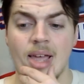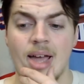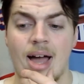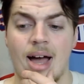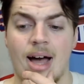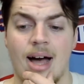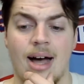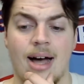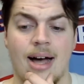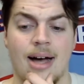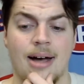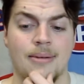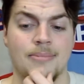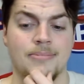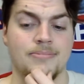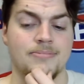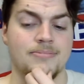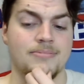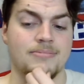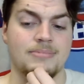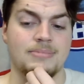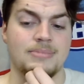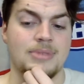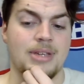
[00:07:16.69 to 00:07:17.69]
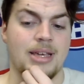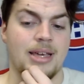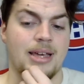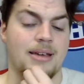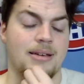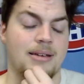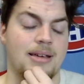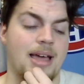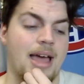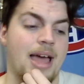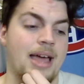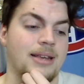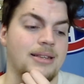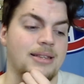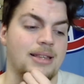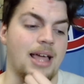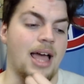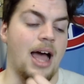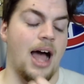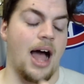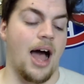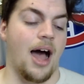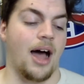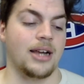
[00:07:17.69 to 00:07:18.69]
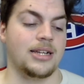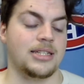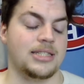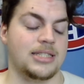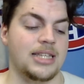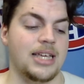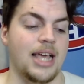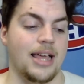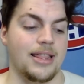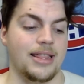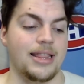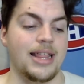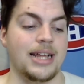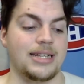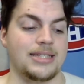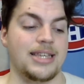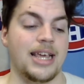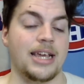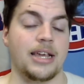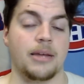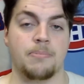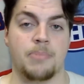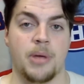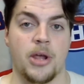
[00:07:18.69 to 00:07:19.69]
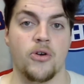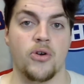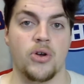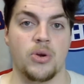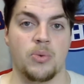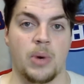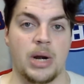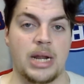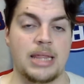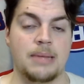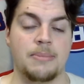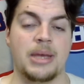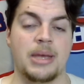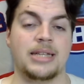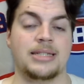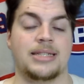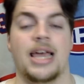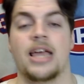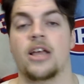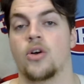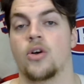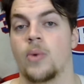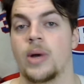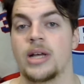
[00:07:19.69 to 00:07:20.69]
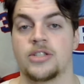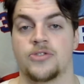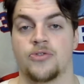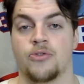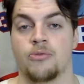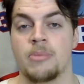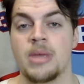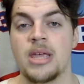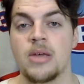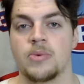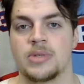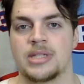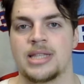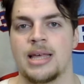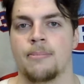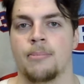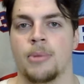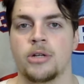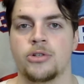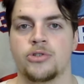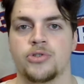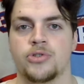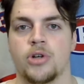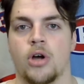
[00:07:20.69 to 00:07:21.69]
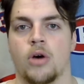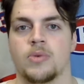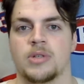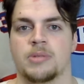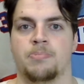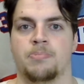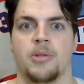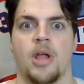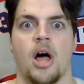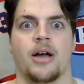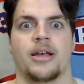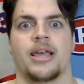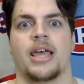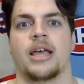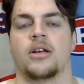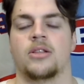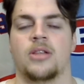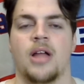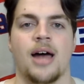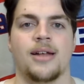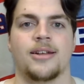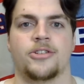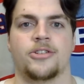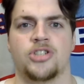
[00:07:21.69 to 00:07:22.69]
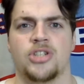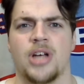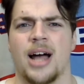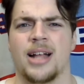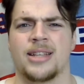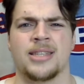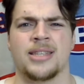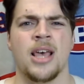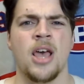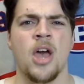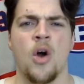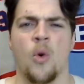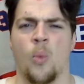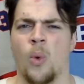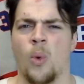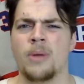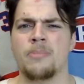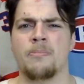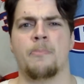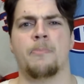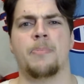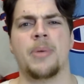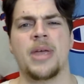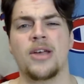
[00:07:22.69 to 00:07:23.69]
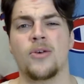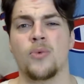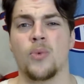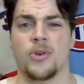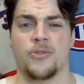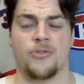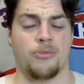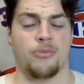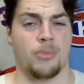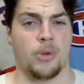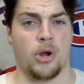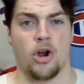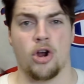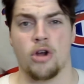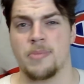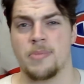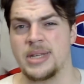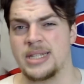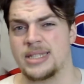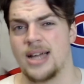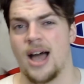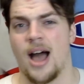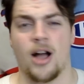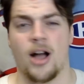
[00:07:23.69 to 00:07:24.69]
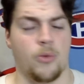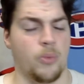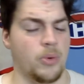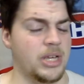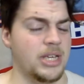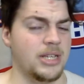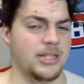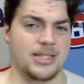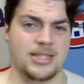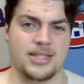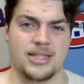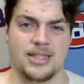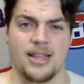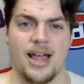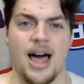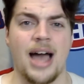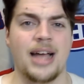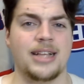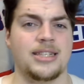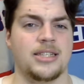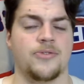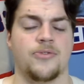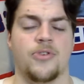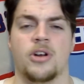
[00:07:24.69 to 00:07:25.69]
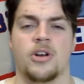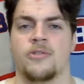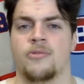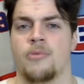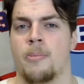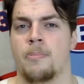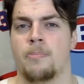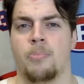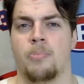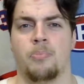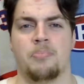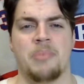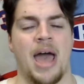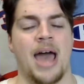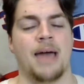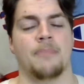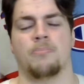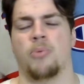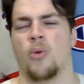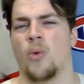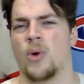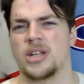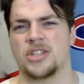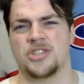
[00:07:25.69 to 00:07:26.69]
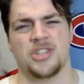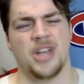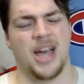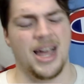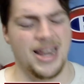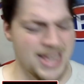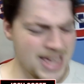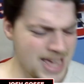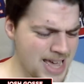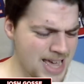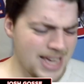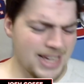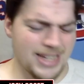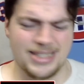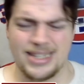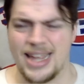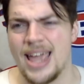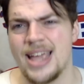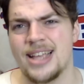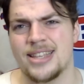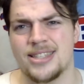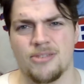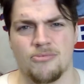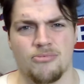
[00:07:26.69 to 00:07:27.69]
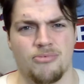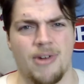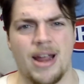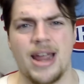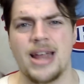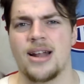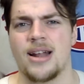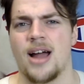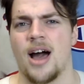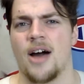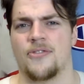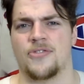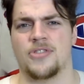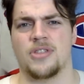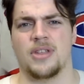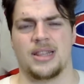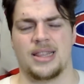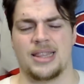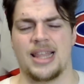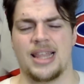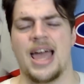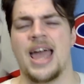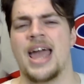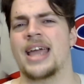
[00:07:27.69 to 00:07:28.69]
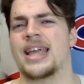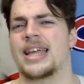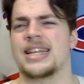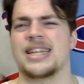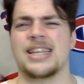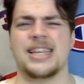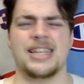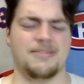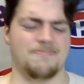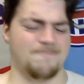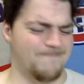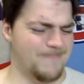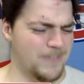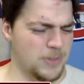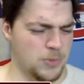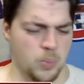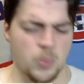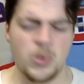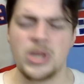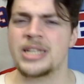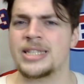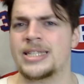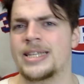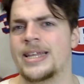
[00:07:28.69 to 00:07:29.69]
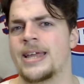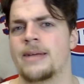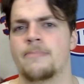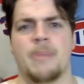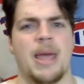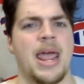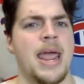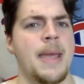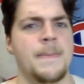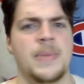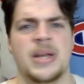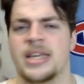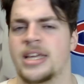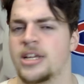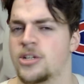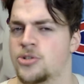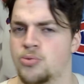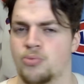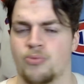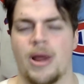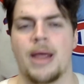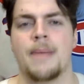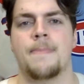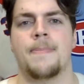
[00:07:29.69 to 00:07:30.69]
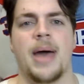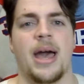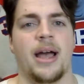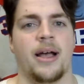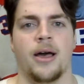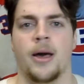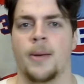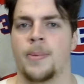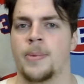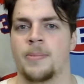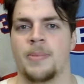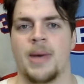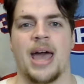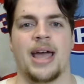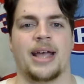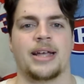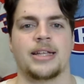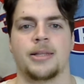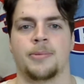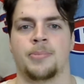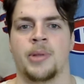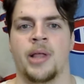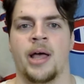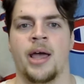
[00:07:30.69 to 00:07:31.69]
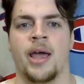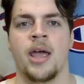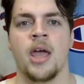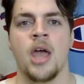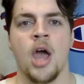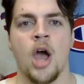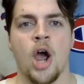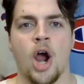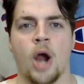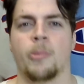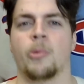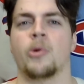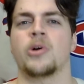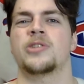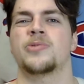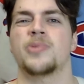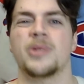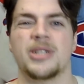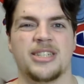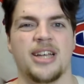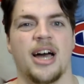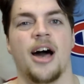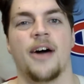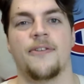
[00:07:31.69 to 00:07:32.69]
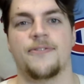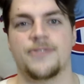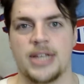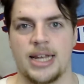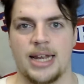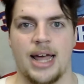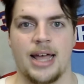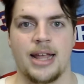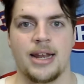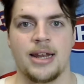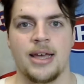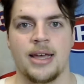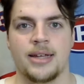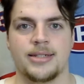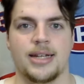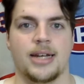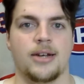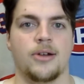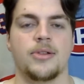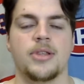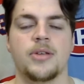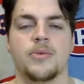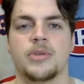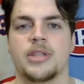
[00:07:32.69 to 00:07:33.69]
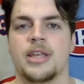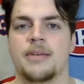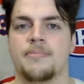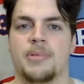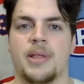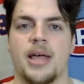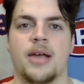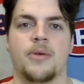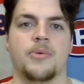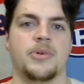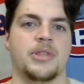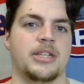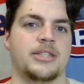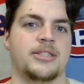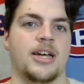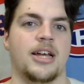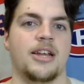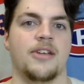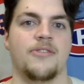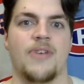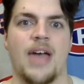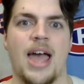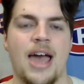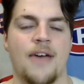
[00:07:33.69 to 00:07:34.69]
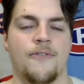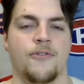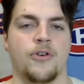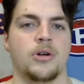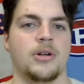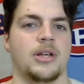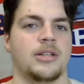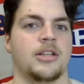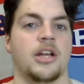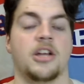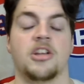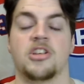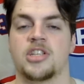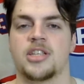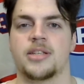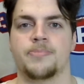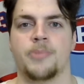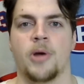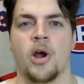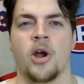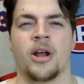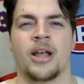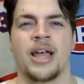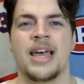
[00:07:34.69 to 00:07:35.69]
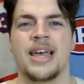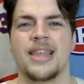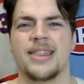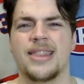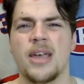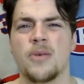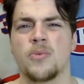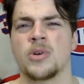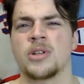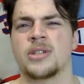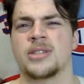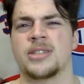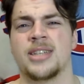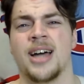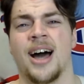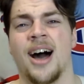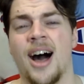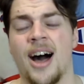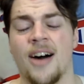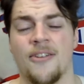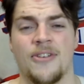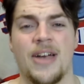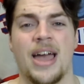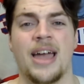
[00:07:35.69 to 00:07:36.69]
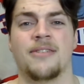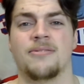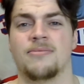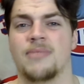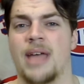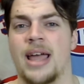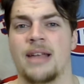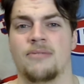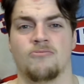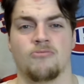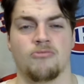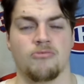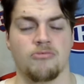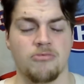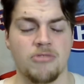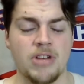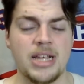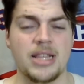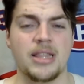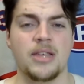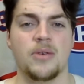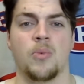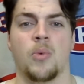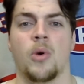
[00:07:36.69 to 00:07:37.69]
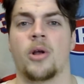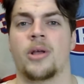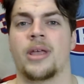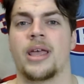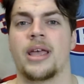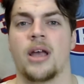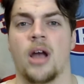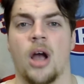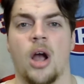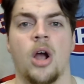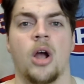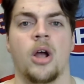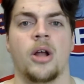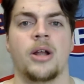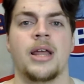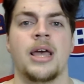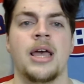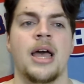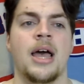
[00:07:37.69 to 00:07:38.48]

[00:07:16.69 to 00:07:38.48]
And honestly, in that second period, one of the main takeaways for me was that Montreal was blocking a lot of shots. One big one from Kirby Dach where he slides in front of a bad point shot, takes it right off the leg, and he is wincing in pain, but he gets right back up and back in the play. Our boys were tough tonight. Not only were they playing with a ton of effort, a ton of spark, they were tough and really working hard.